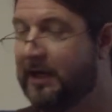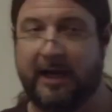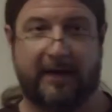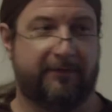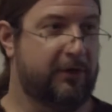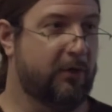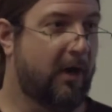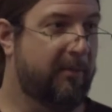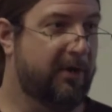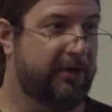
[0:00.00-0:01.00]
If you
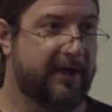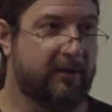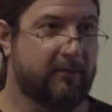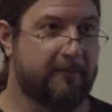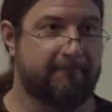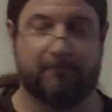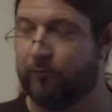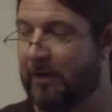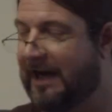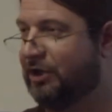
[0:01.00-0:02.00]
are building
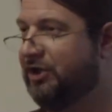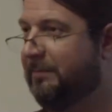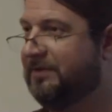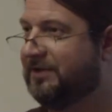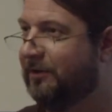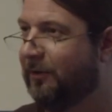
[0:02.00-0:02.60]
rocket ships,